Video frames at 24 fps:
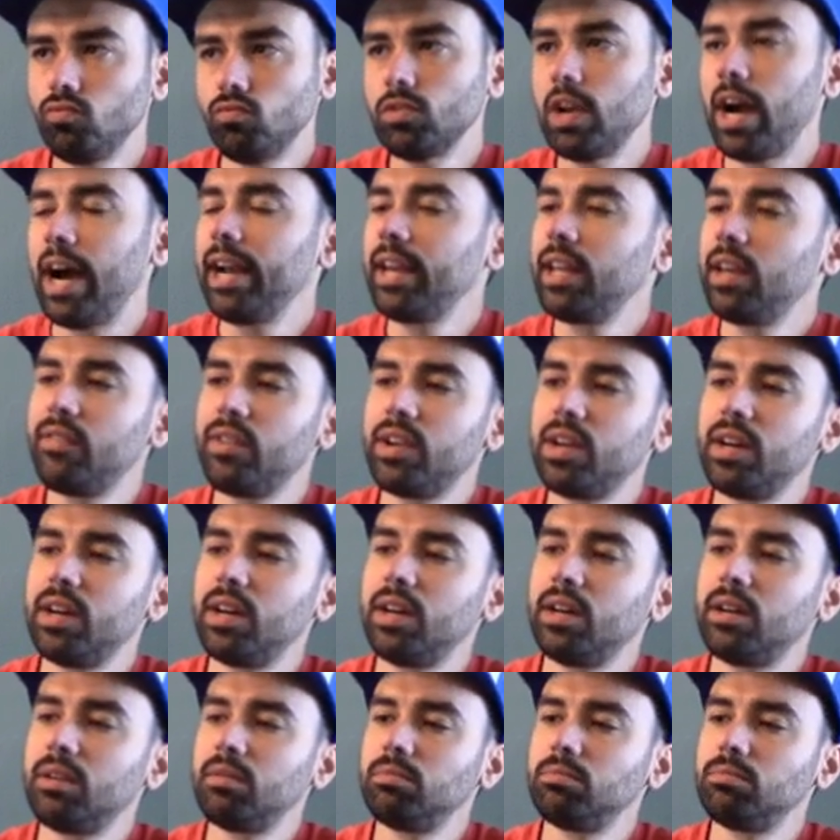I'd give it
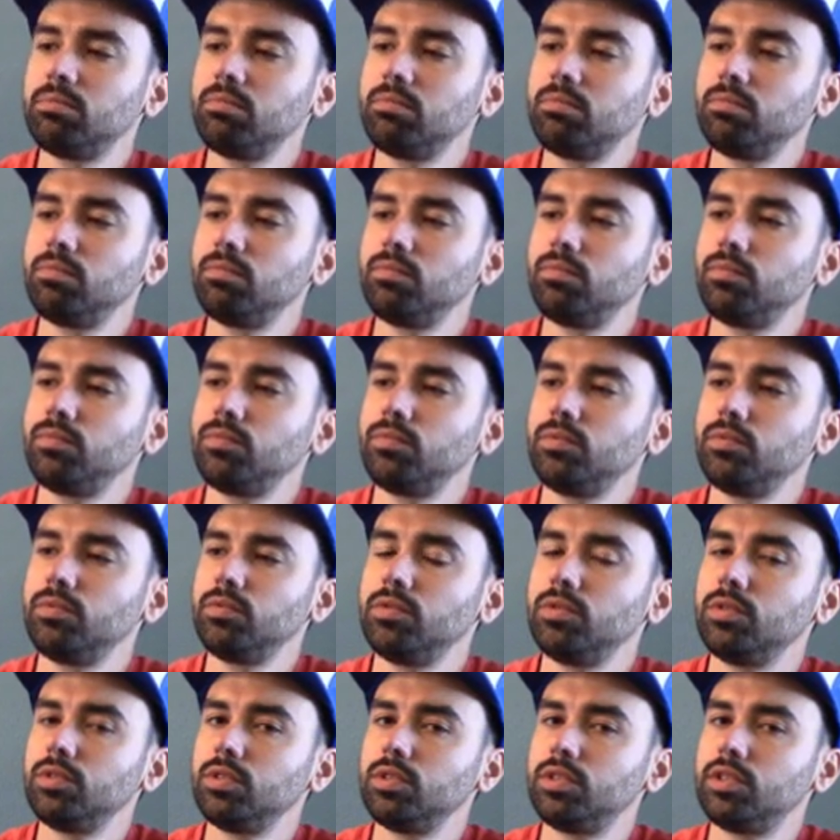a
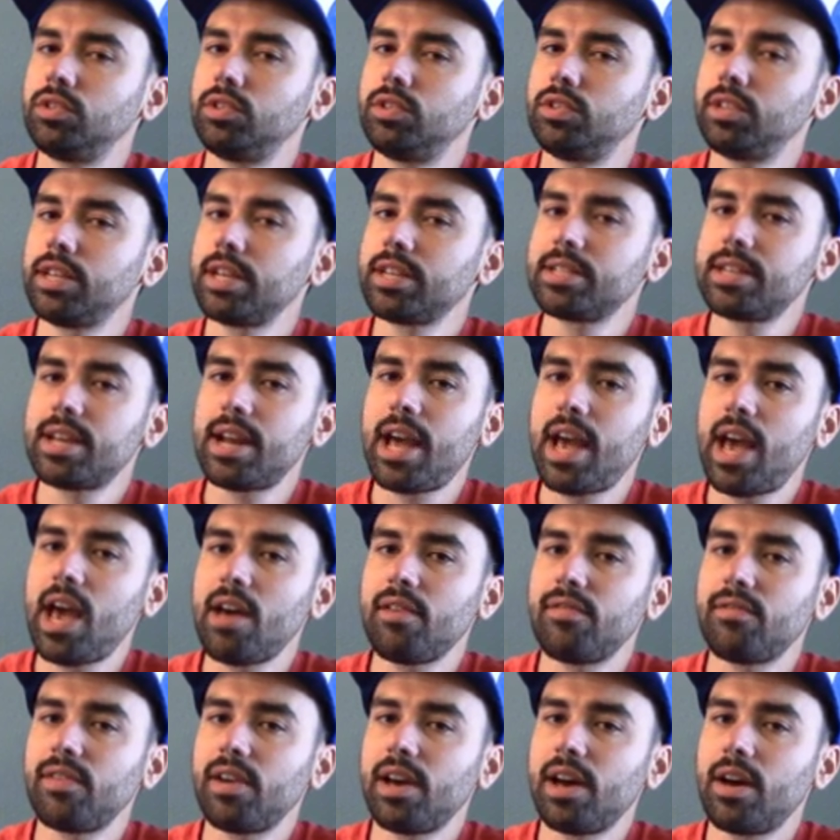
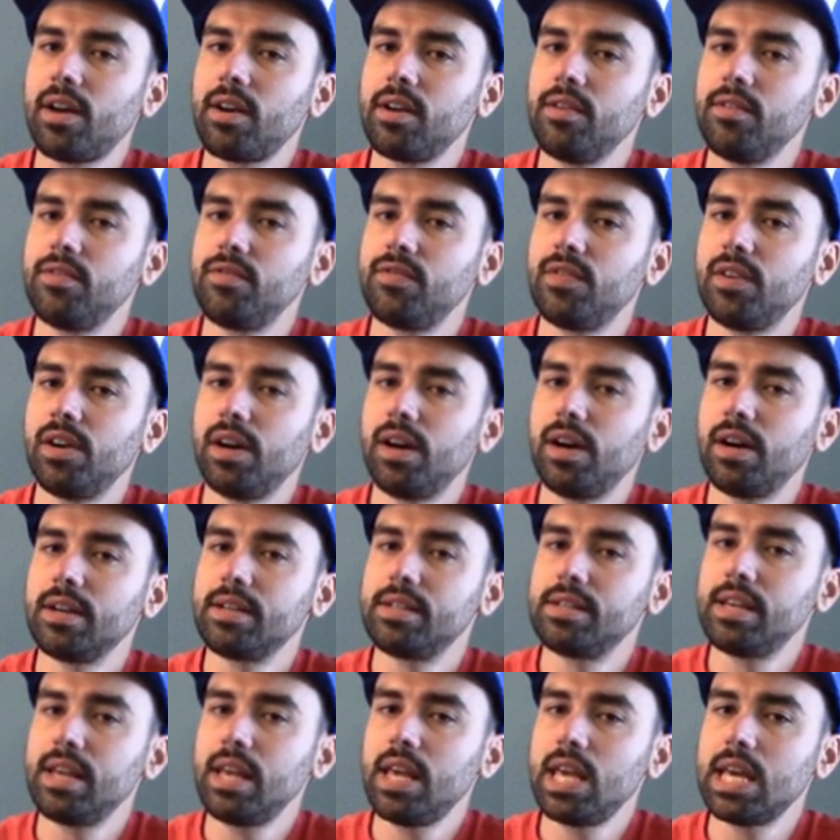6.5 out of
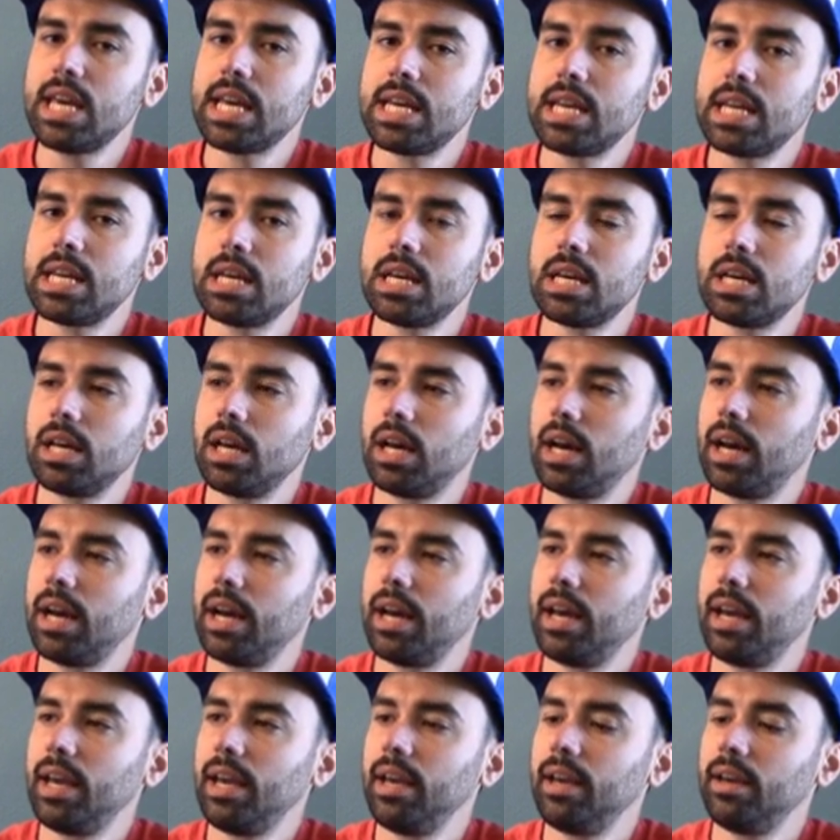10.
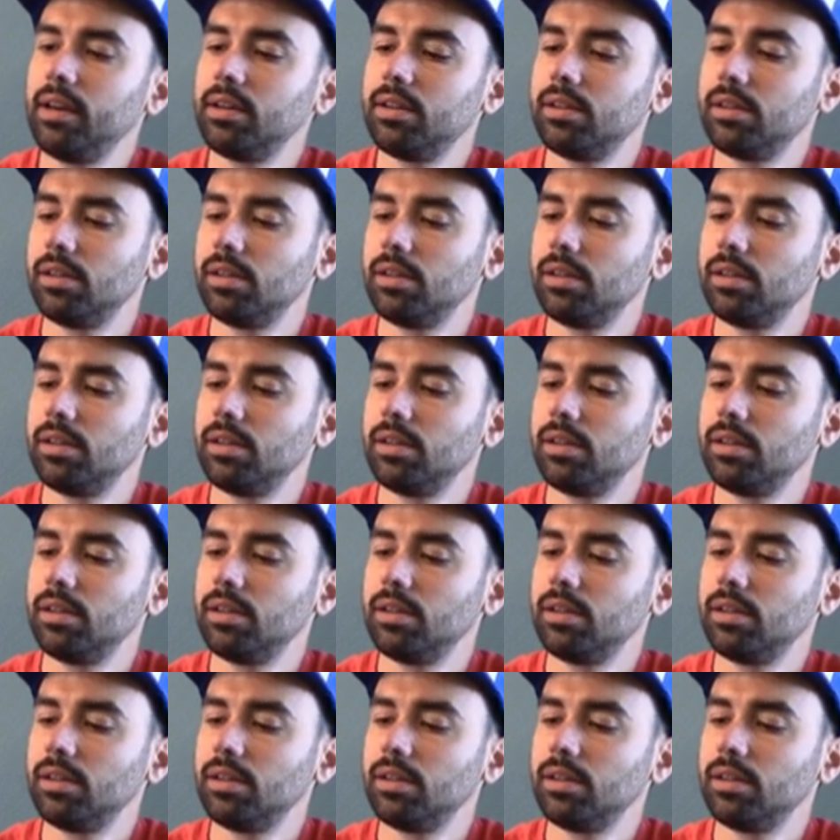I